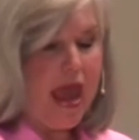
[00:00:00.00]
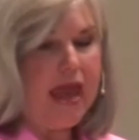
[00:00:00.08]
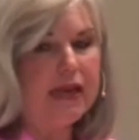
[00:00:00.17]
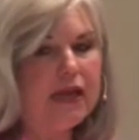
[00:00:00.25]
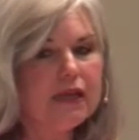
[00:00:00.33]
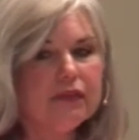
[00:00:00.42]

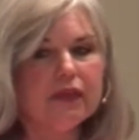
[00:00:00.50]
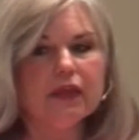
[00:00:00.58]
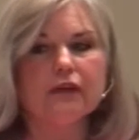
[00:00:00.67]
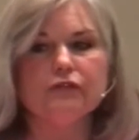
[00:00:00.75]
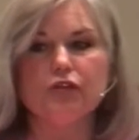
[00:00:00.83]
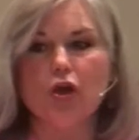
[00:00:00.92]
And I can think
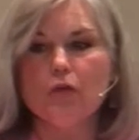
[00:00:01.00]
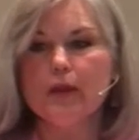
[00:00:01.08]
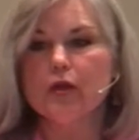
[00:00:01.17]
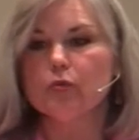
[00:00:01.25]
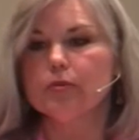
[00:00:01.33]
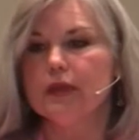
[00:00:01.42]
of no
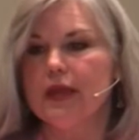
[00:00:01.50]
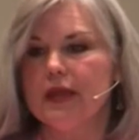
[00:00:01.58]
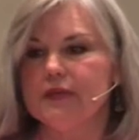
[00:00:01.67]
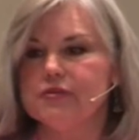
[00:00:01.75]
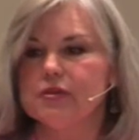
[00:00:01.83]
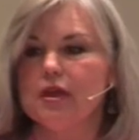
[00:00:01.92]
better
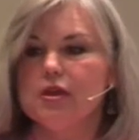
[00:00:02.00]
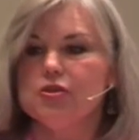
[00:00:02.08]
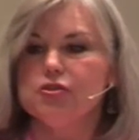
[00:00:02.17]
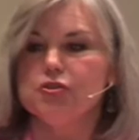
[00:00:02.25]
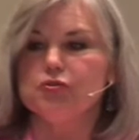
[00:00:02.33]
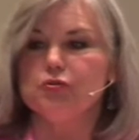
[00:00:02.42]
place
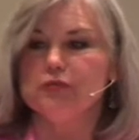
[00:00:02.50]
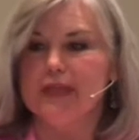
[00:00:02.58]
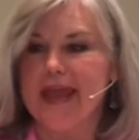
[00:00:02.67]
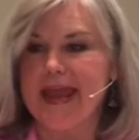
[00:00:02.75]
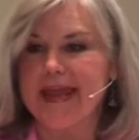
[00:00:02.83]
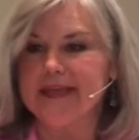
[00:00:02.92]
to
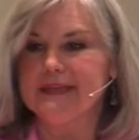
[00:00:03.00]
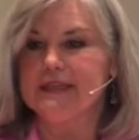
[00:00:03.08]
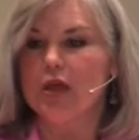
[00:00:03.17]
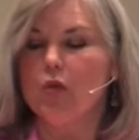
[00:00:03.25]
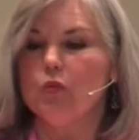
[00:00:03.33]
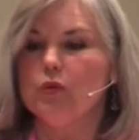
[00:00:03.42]
land
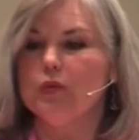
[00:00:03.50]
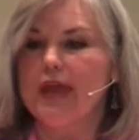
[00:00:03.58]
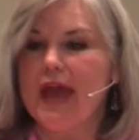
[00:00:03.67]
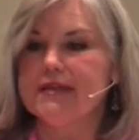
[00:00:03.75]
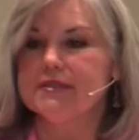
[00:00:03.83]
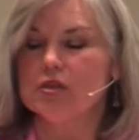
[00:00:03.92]
when we
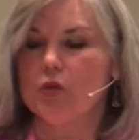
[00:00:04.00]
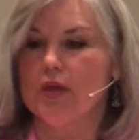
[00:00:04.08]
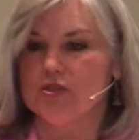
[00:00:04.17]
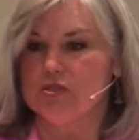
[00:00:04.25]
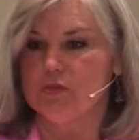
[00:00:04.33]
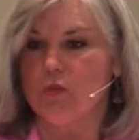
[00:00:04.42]
ask the
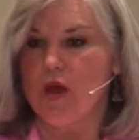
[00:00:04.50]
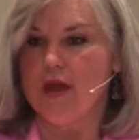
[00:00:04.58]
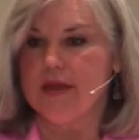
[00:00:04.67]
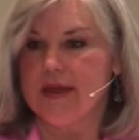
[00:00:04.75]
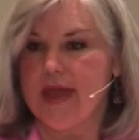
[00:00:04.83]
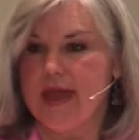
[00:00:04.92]
question why
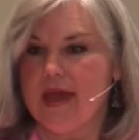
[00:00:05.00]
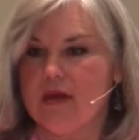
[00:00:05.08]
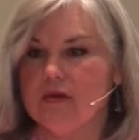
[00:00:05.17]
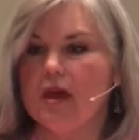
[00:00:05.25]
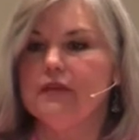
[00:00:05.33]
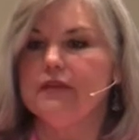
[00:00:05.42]
and
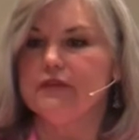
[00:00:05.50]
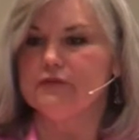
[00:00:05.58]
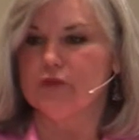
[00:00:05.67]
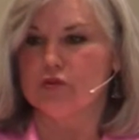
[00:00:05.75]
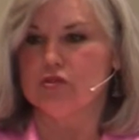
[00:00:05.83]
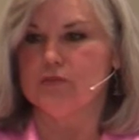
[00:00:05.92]
how then
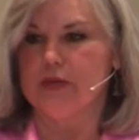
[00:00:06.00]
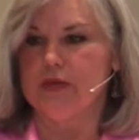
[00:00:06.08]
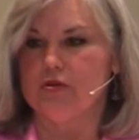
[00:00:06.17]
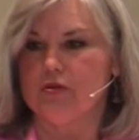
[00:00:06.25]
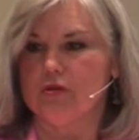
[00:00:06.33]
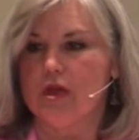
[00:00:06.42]
first
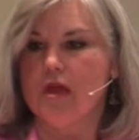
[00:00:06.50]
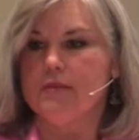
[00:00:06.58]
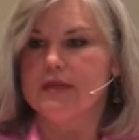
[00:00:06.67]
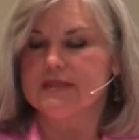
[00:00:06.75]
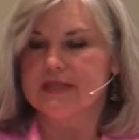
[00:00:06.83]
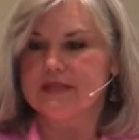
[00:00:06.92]
peter
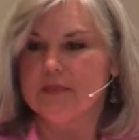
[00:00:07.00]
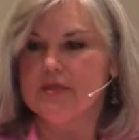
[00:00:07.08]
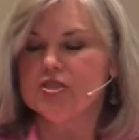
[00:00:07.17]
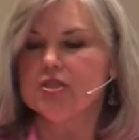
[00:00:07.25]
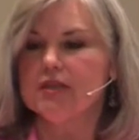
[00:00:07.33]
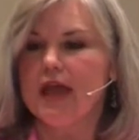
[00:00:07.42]
because as i
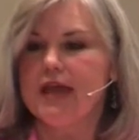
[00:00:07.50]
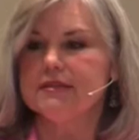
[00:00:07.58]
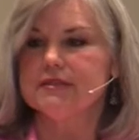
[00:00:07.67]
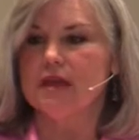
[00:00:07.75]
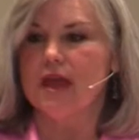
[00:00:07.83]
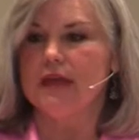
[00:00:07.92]
mentioned
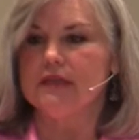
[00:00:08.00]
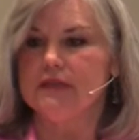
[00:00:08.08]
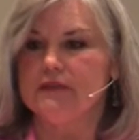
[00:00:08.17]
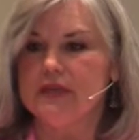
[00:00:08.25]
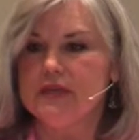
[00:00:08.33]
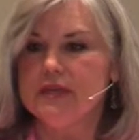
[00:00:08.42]
last night
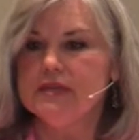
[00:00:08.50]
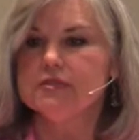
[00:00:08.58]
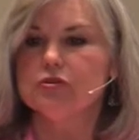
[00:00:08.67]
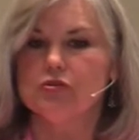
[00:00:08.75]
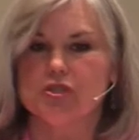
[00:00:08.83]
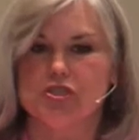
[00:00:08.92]
these
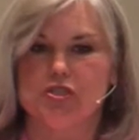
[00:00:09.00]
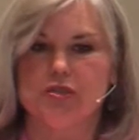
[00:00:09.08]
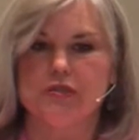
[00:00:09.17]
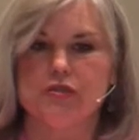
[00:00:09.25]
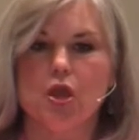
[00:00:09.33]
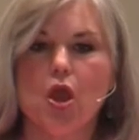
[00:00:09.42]

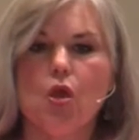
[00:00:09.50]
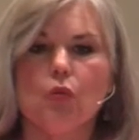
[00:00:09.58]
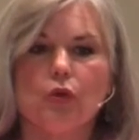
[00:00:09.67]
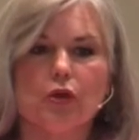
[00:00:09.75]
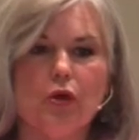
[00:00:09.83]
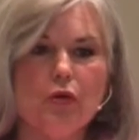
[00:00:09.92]
christians
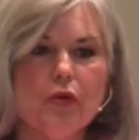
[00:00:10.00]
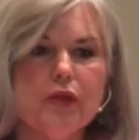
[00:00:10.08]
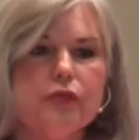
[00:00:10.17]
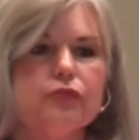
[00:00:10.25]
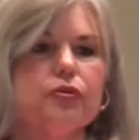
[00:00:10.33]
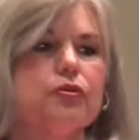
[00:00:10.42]
were going
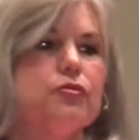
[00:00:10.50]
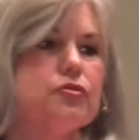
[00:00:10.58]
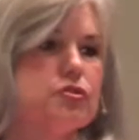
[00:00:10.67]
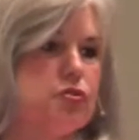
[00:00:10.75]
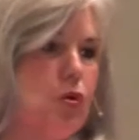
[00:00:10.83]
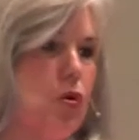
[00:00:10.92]
through
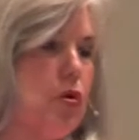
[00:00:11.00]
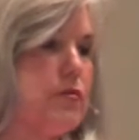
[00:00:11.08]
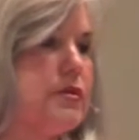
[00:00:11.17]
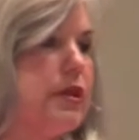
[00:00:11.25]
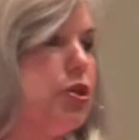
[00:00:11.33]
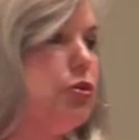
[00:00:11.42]

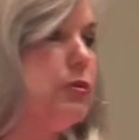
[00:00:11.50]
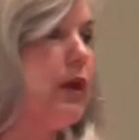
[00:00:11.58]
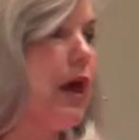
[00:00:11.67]
storms that you and